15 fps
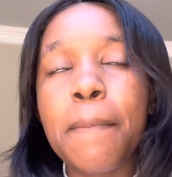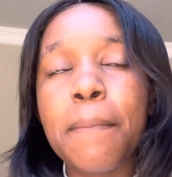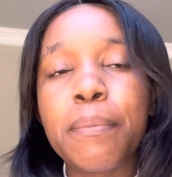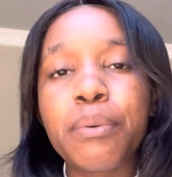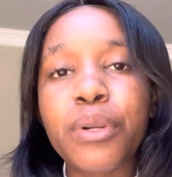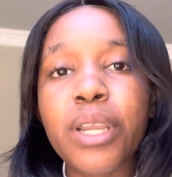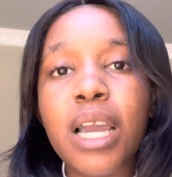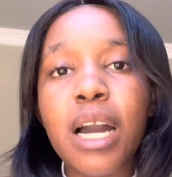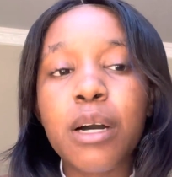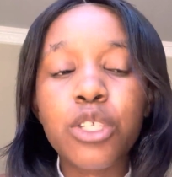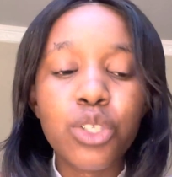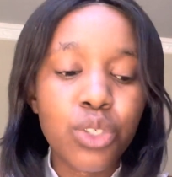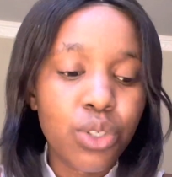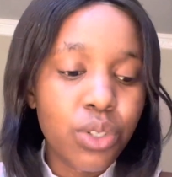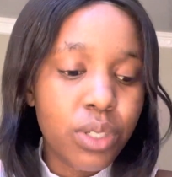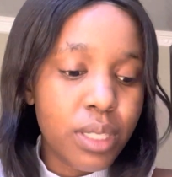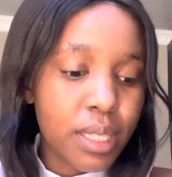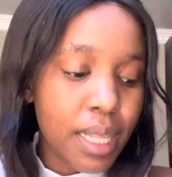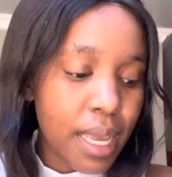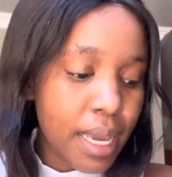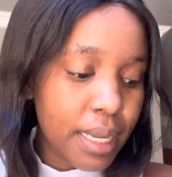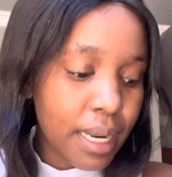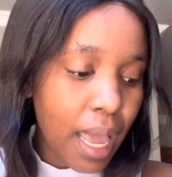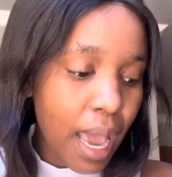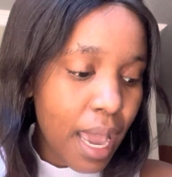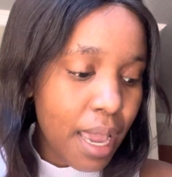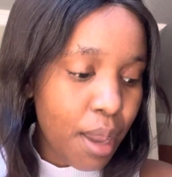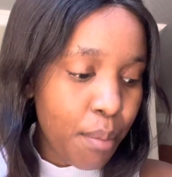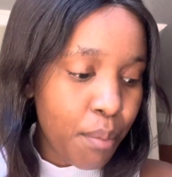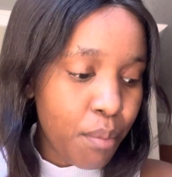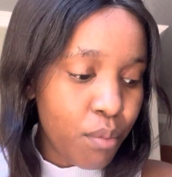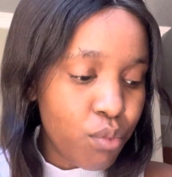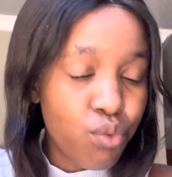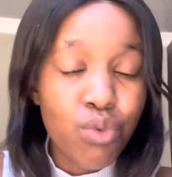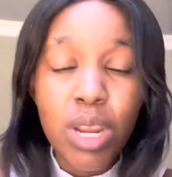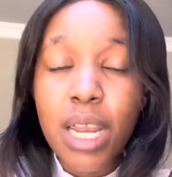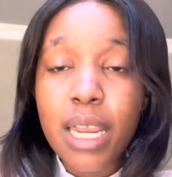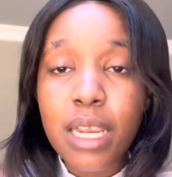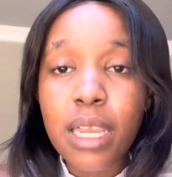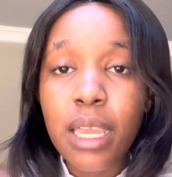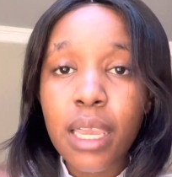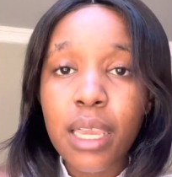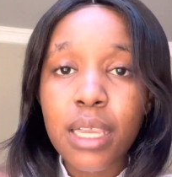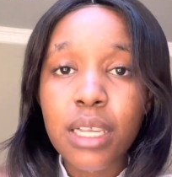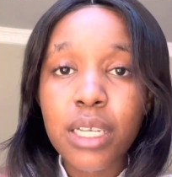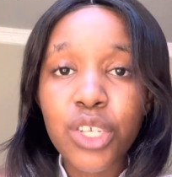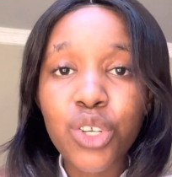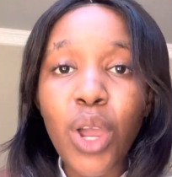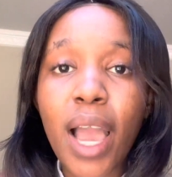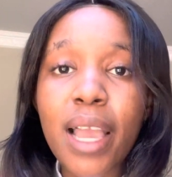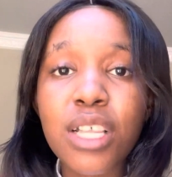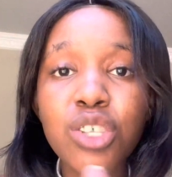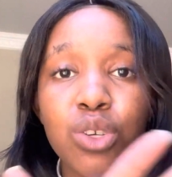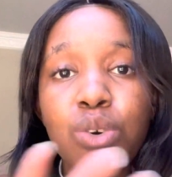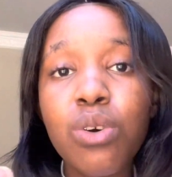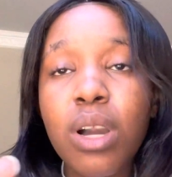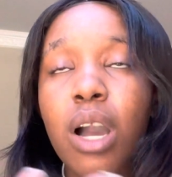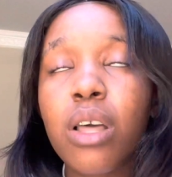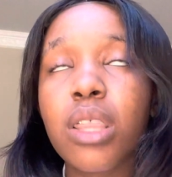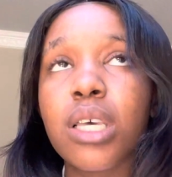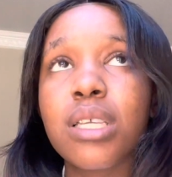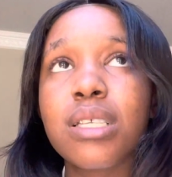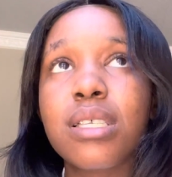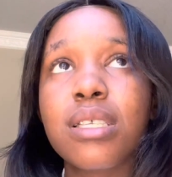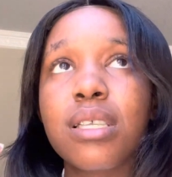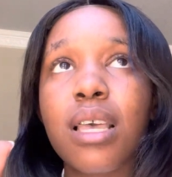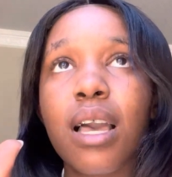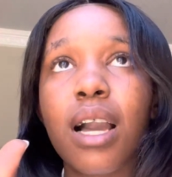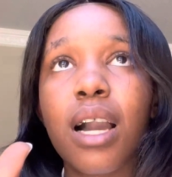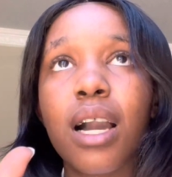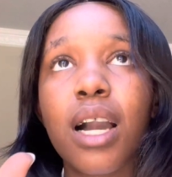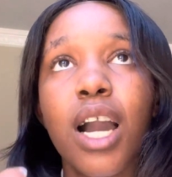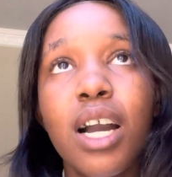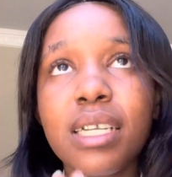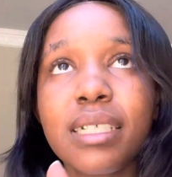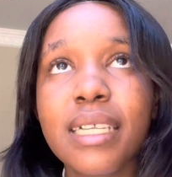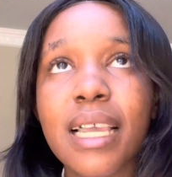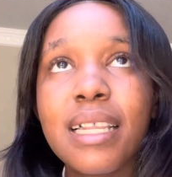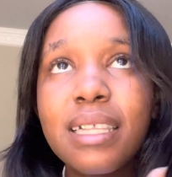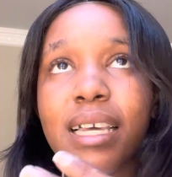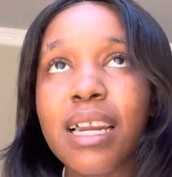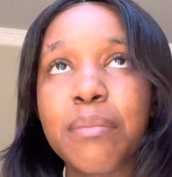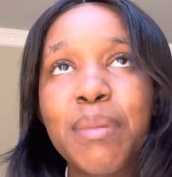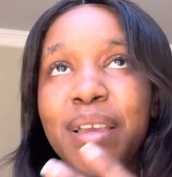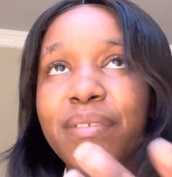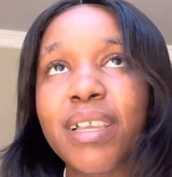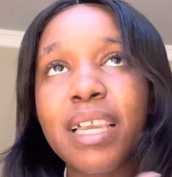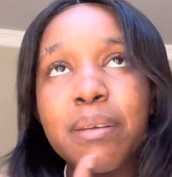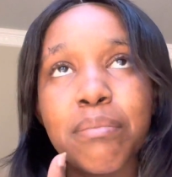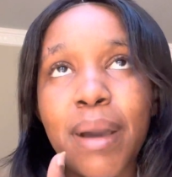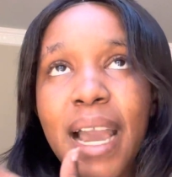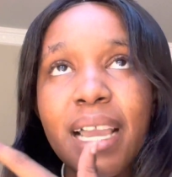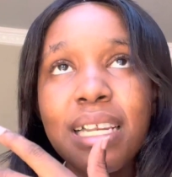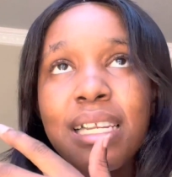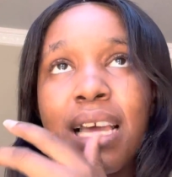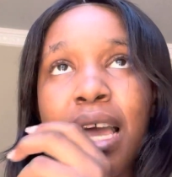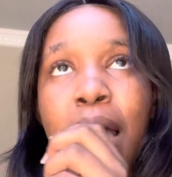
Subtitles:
bring out to you is that I am really trying to cook out this content that I'm having in mind.